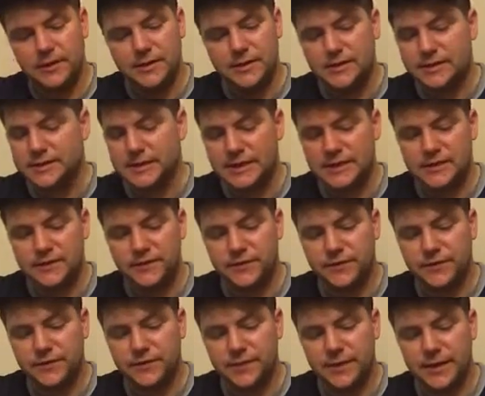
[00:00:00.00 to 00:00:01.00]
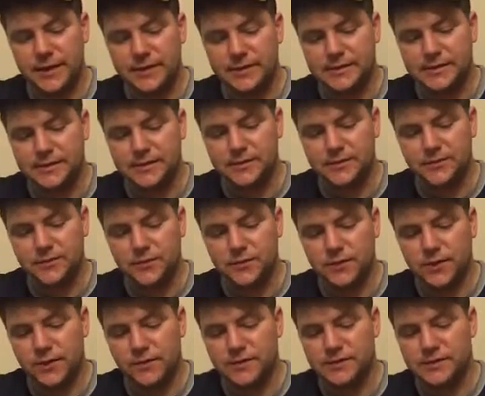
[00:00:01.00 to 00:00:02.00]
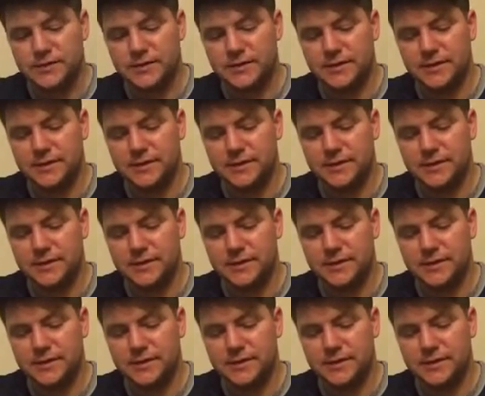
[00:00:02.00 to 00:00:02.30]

The Sackville Bagginses won't never see